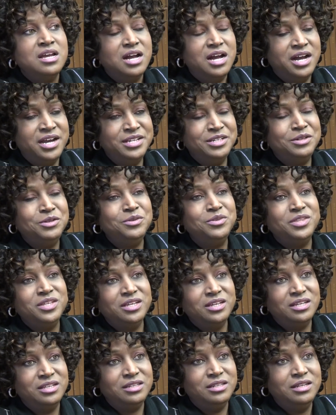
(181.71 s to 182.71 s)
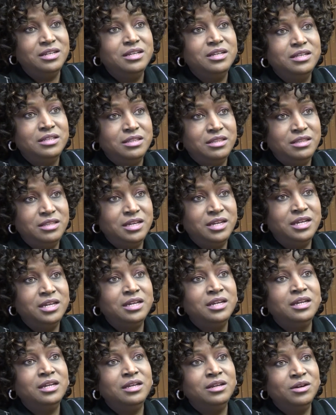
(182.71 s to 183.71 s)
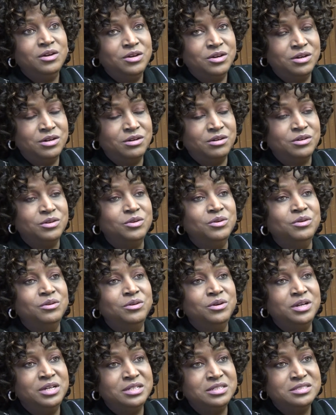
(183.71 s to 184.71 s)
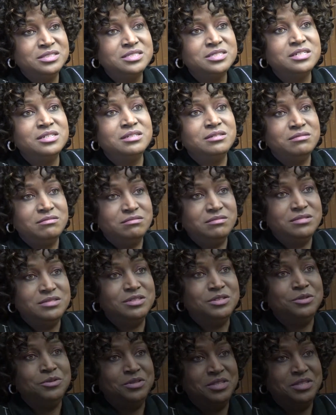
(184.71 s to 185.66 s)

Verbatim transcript: I knew then mm-hmm. they are going to do